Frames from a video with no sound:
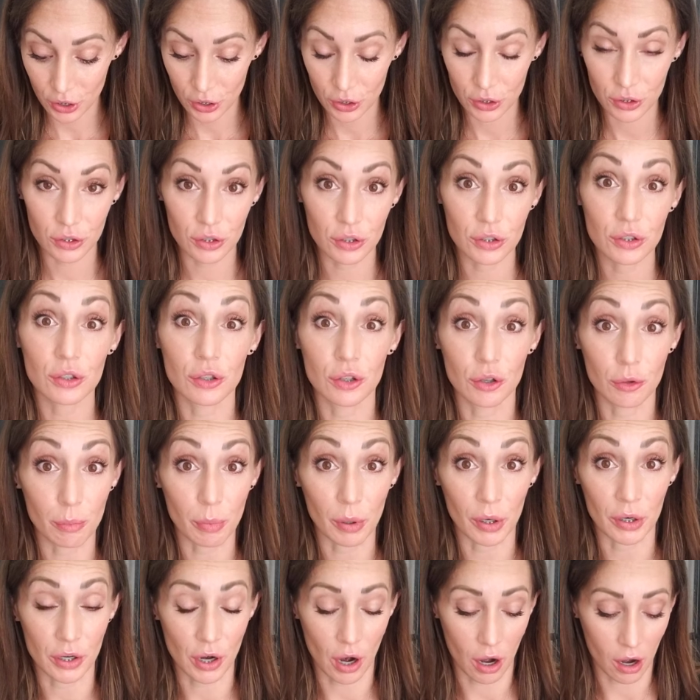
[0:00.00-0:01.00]

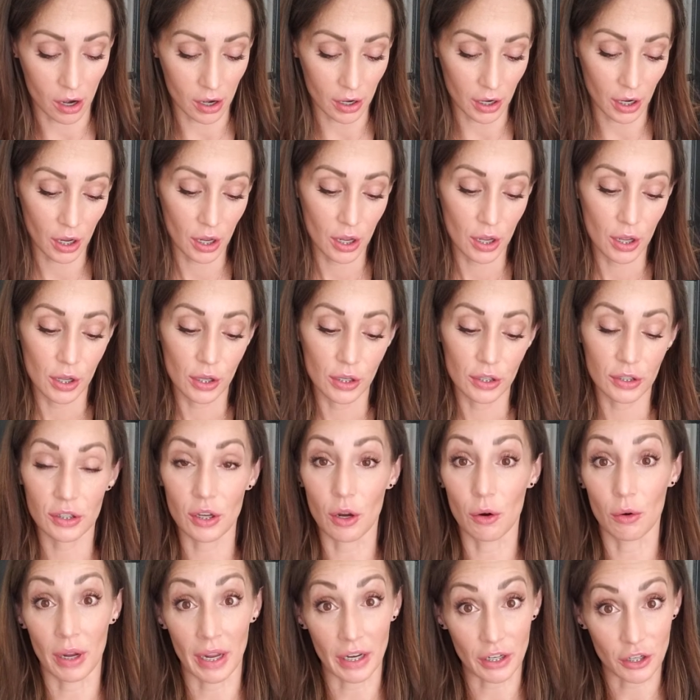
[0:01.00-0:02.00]
super dark. So
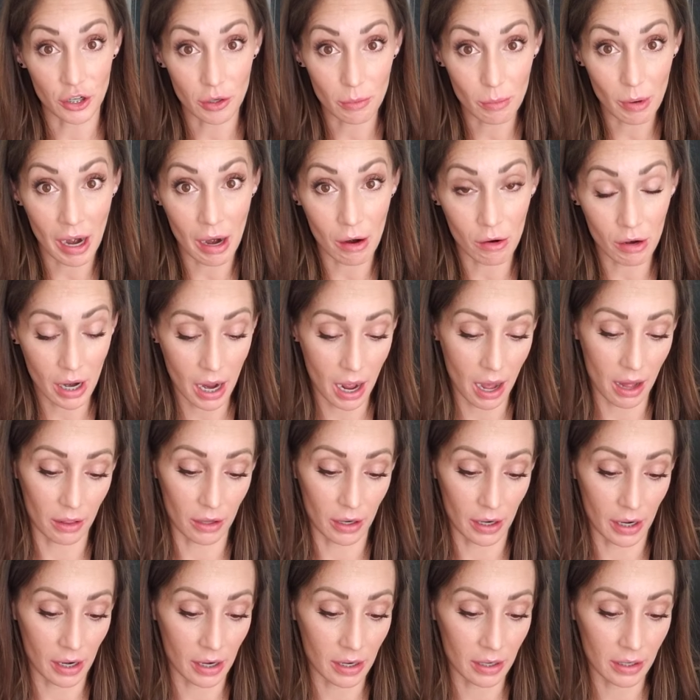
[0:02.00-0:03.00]
get your brown
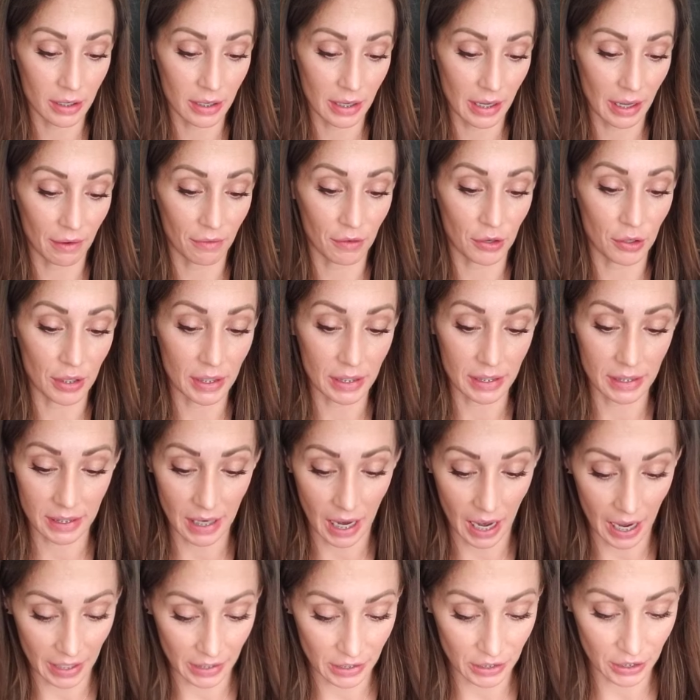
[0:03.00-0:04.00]
color if you
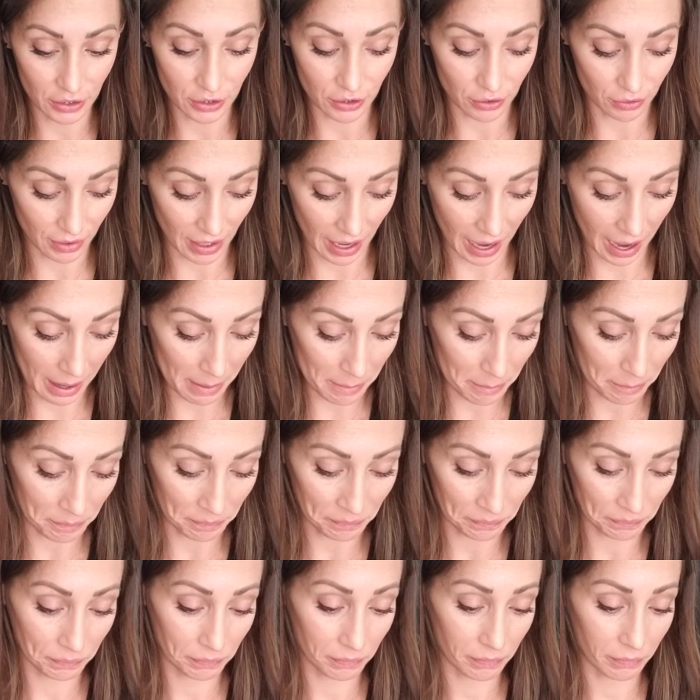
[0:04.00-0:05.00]
decide to do that.
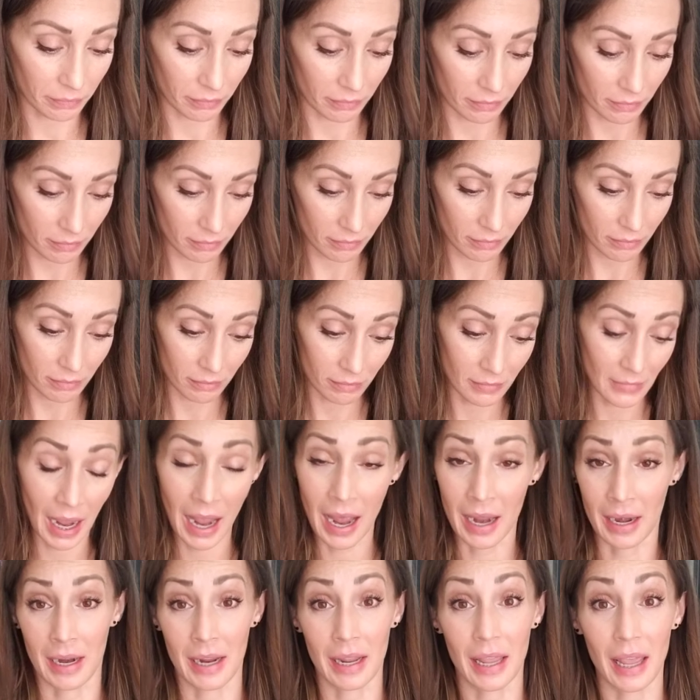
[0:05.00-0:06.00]

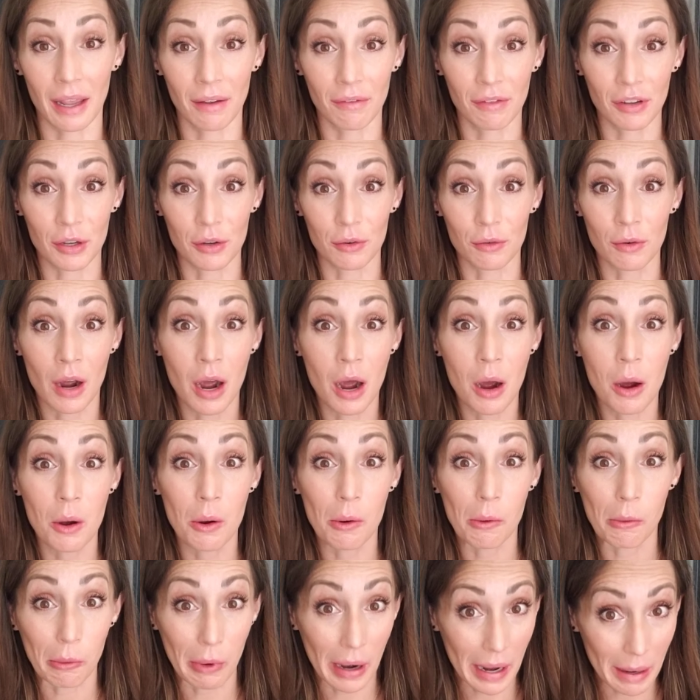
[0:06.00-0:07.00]
And I gave you
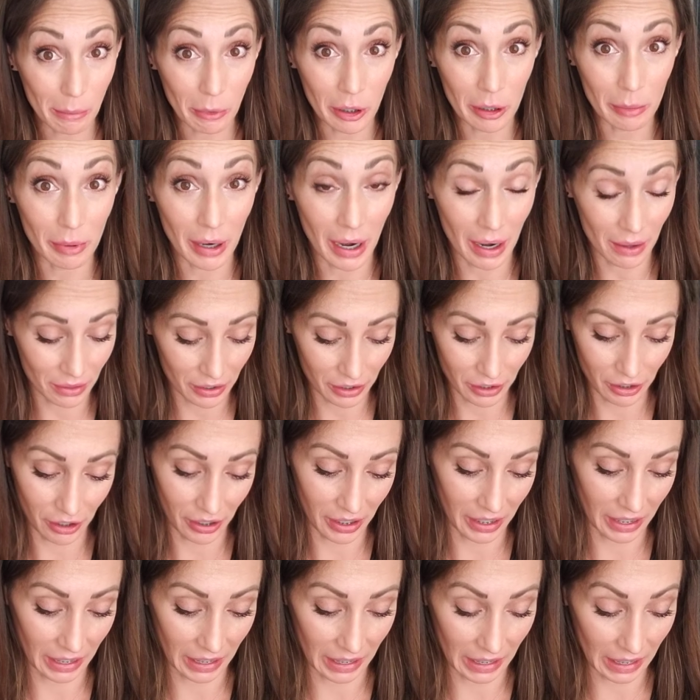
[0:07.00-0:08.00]
way more brown than you're
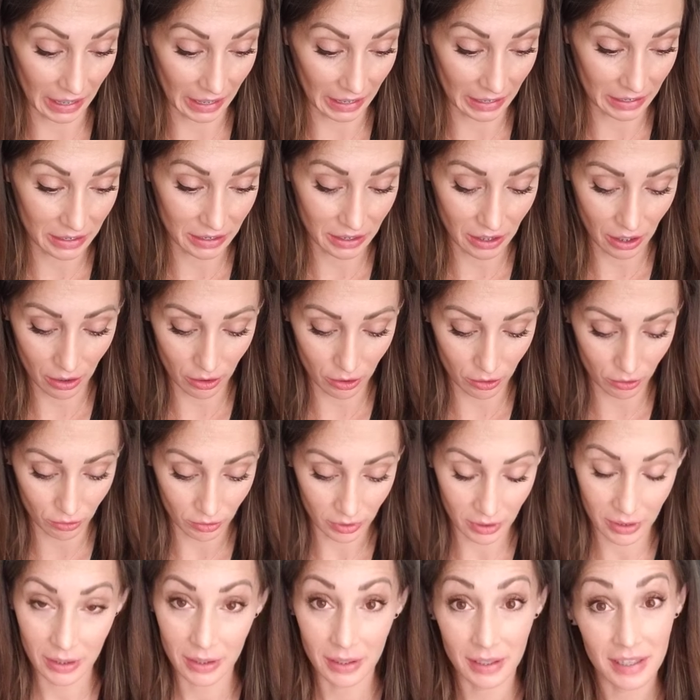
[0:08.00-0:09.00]
gonna need, so
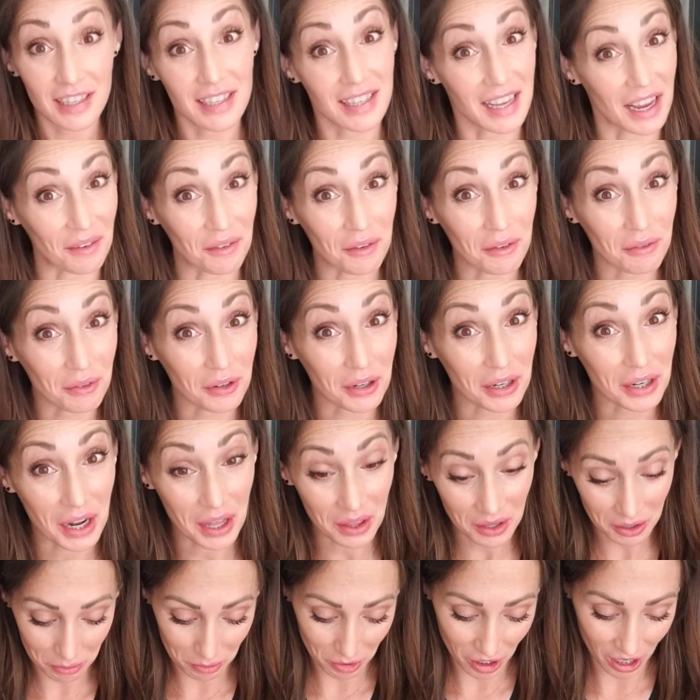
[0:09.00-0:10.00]
save it for
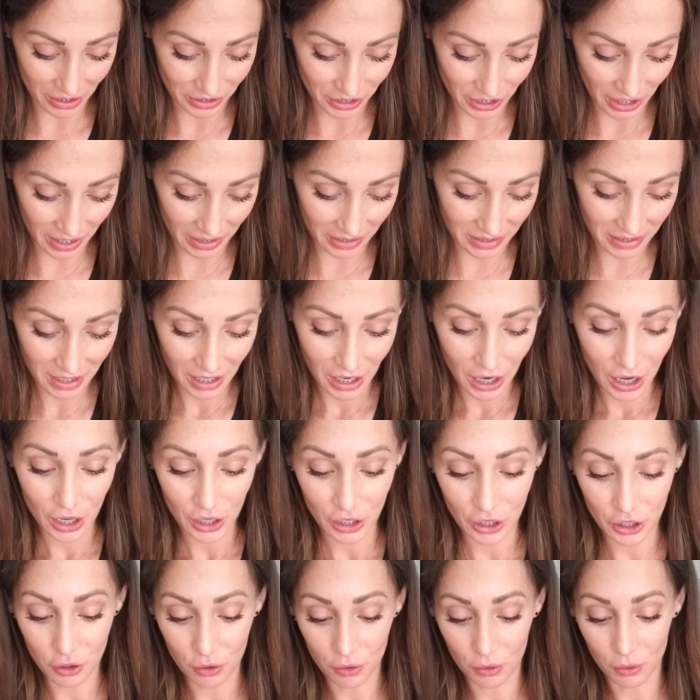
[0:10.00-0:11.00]
another project.
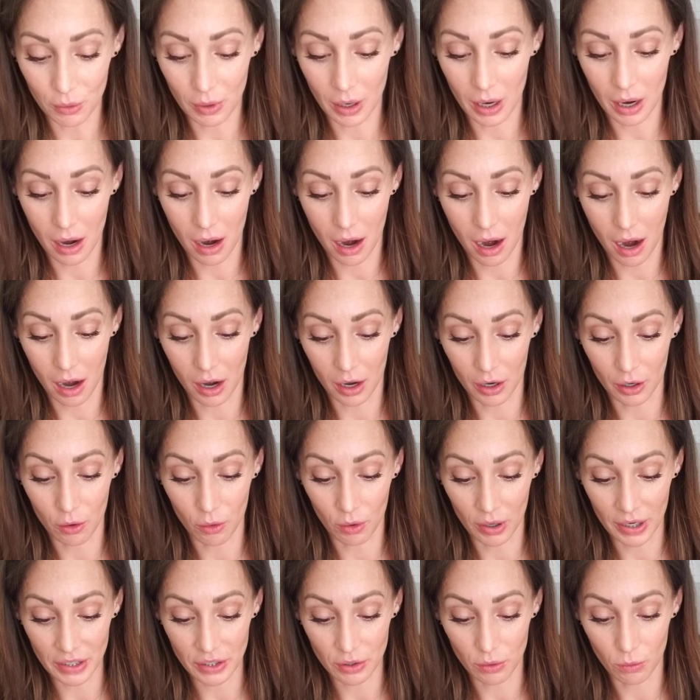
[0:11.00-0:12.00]
You are
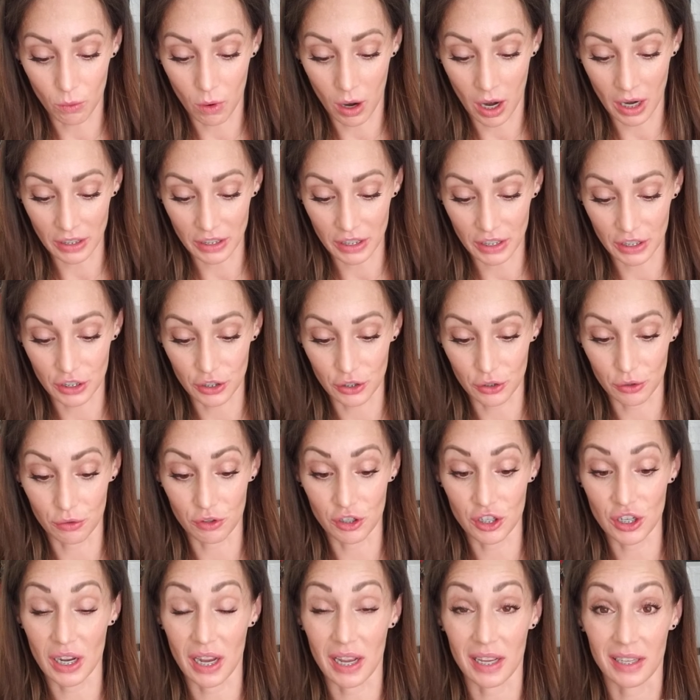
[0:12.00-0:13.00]
going to want to do
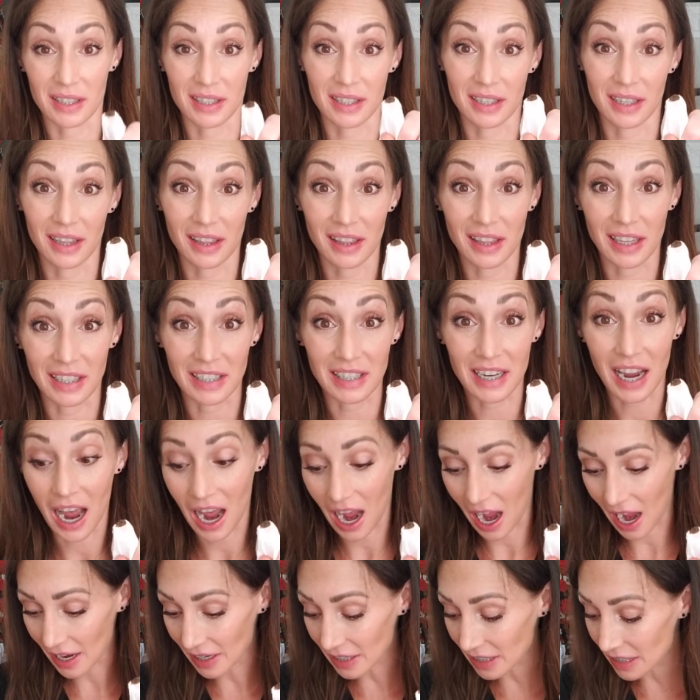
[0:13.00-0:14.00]
just the
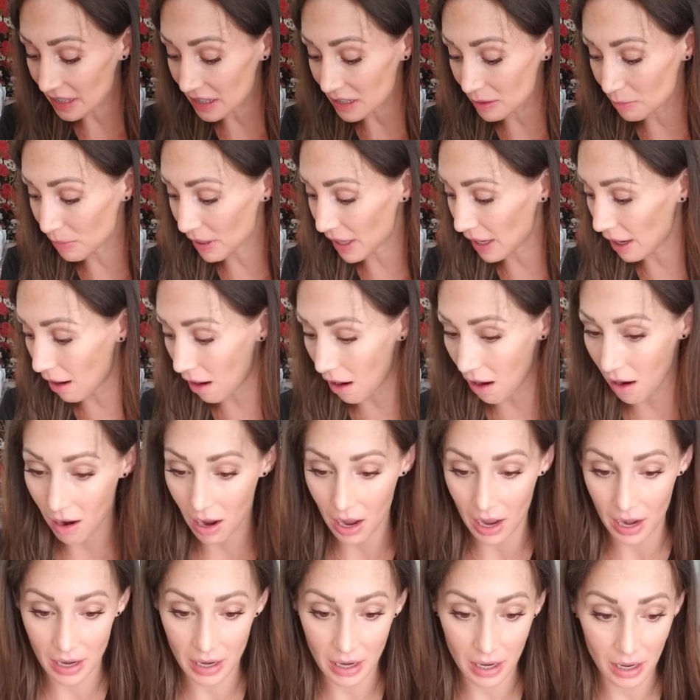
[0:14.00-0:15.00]
tiniest bit
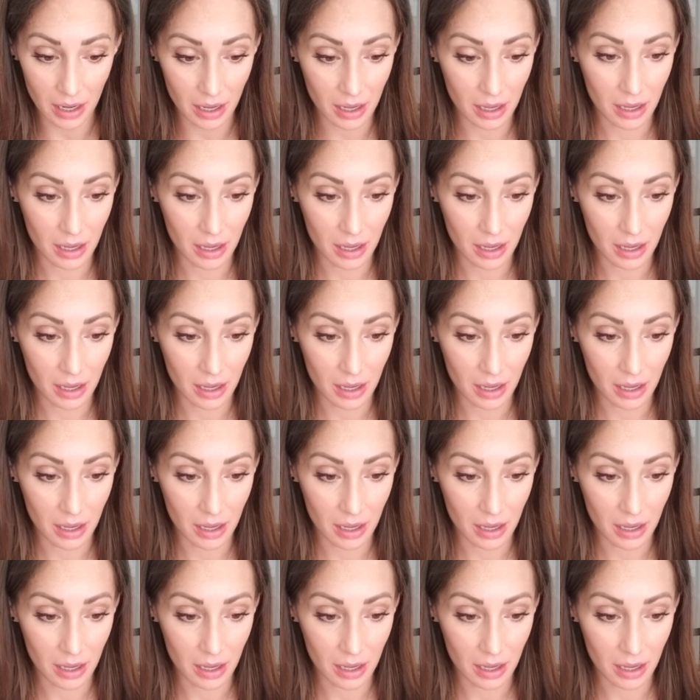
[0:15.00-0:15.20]
on